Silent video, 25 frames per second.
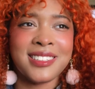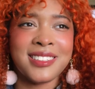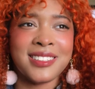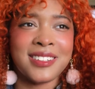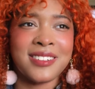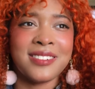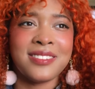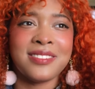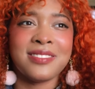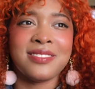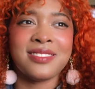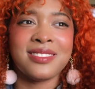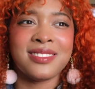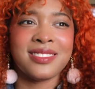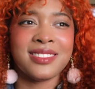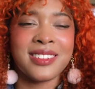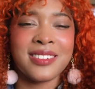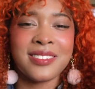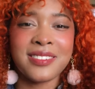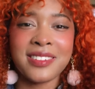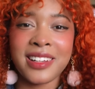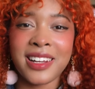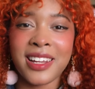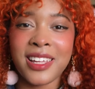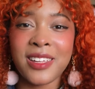don't
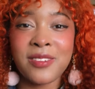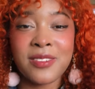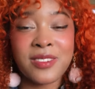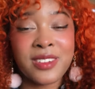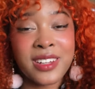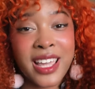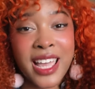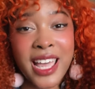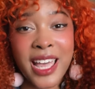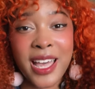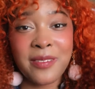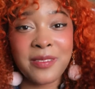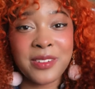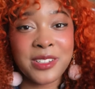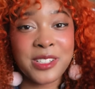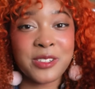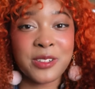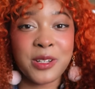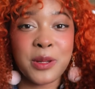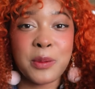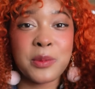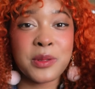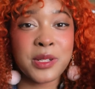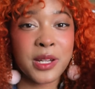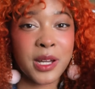know that I even have a
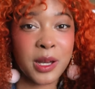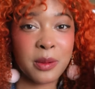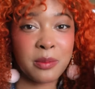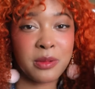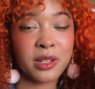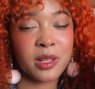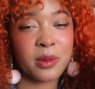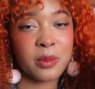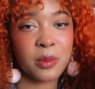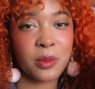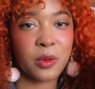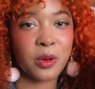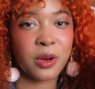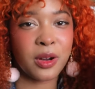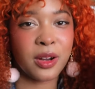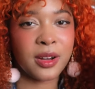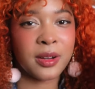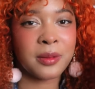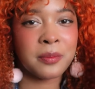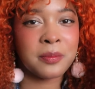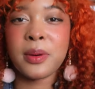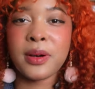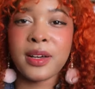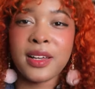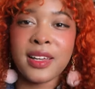dream job
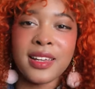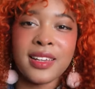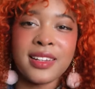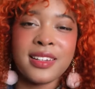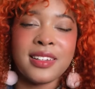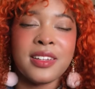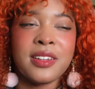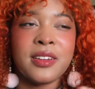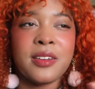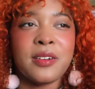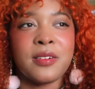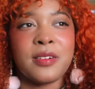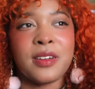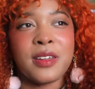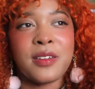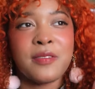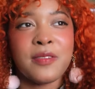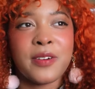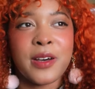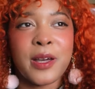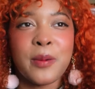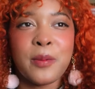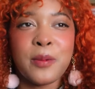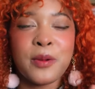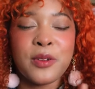anymore. But you know,
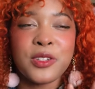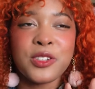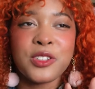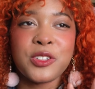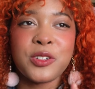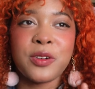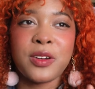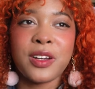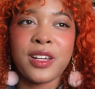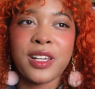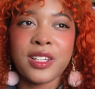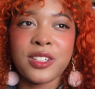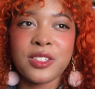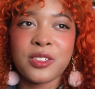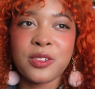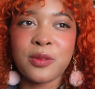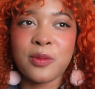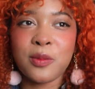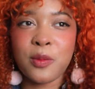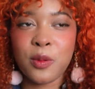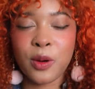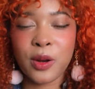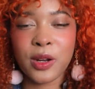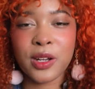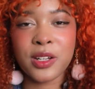if I was trying to
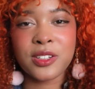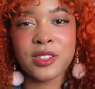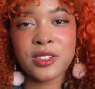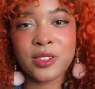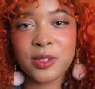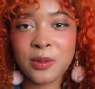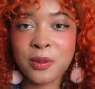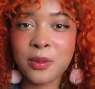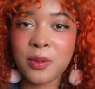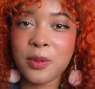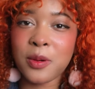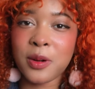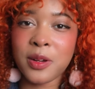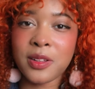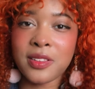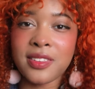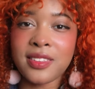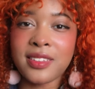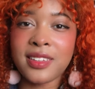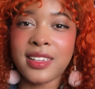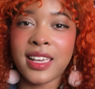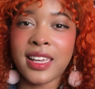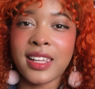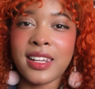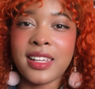work
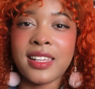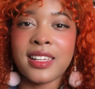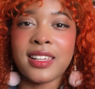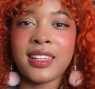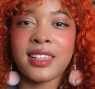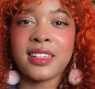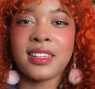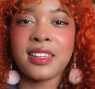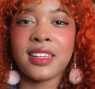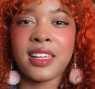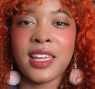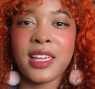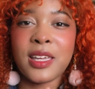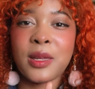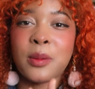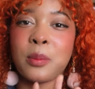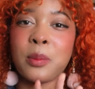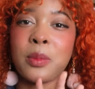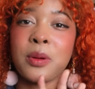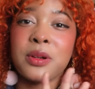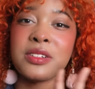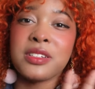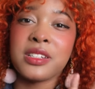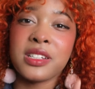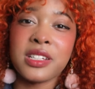towards getting a
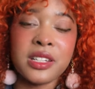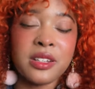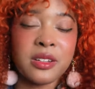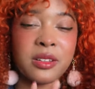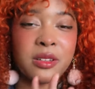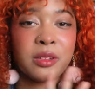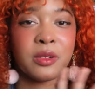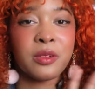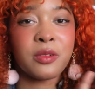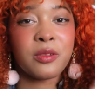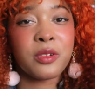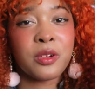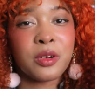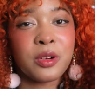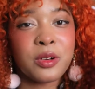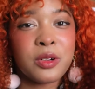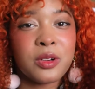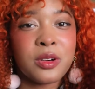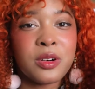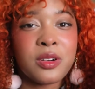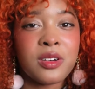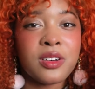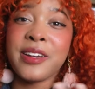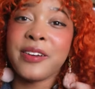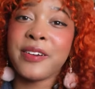particular
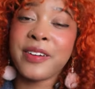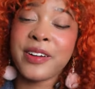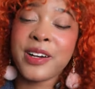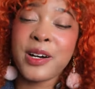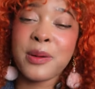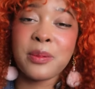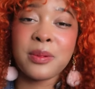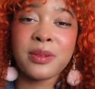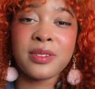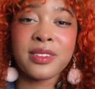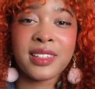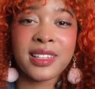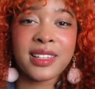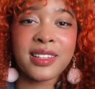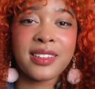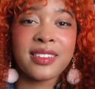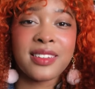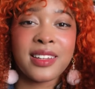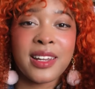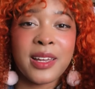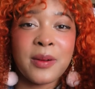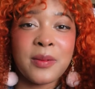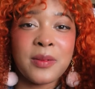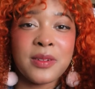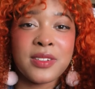role, here are a couple things
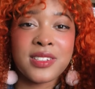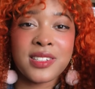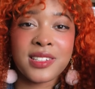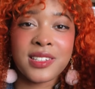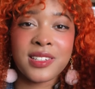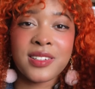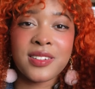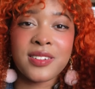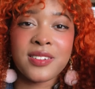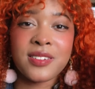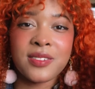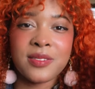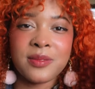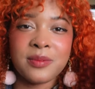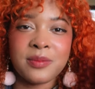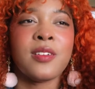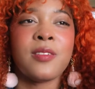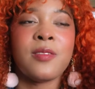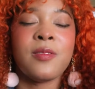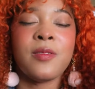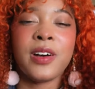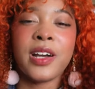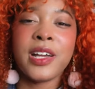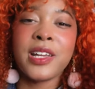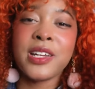that I would do.
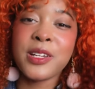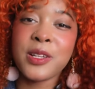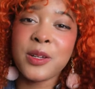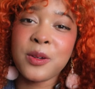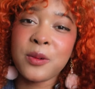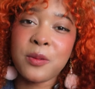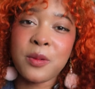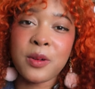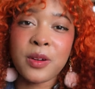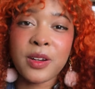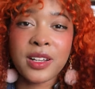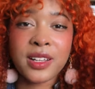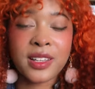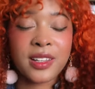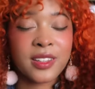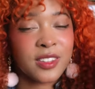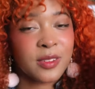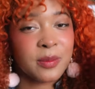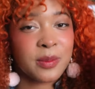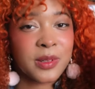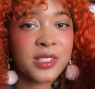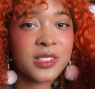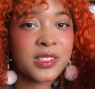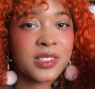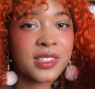finding work,
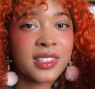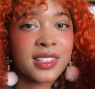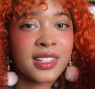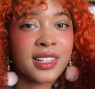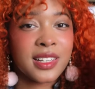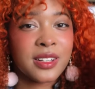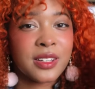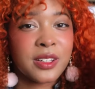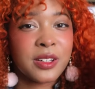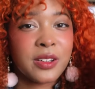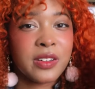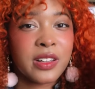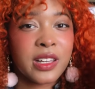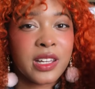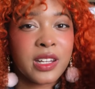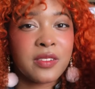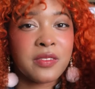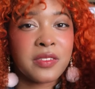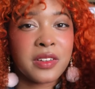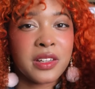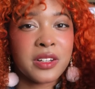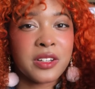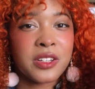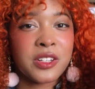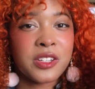especially in a
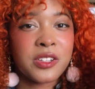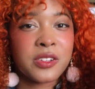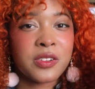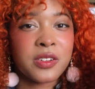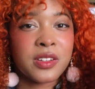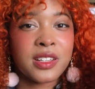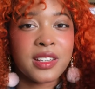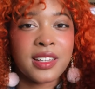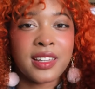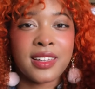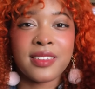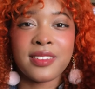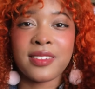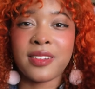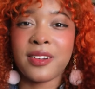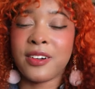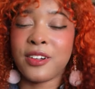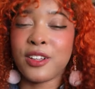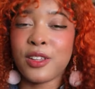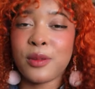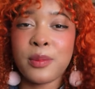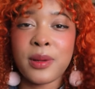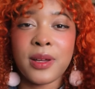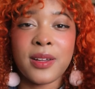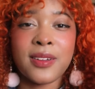creative industry, is
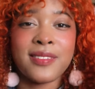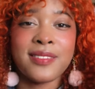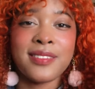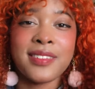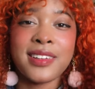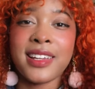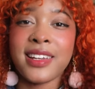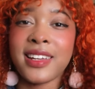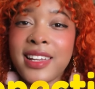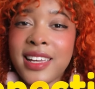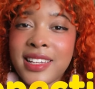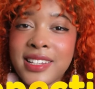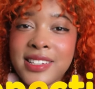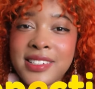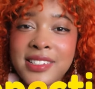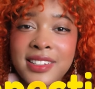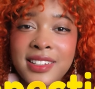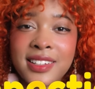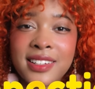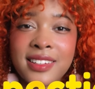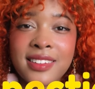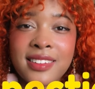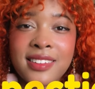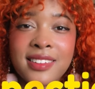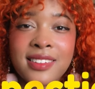all about
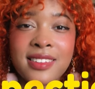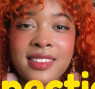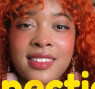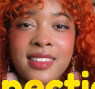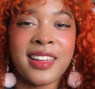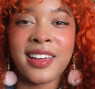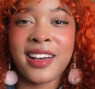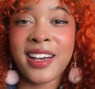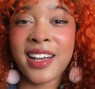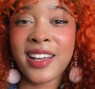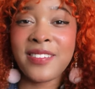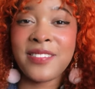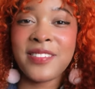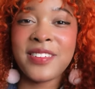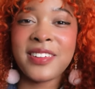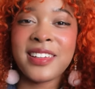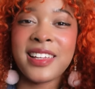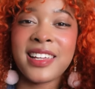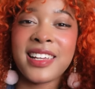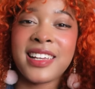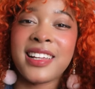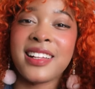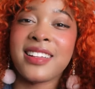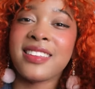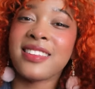connections. I feel
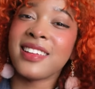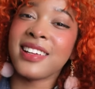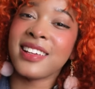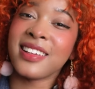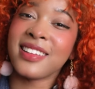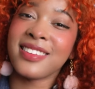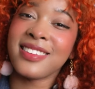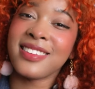like it's like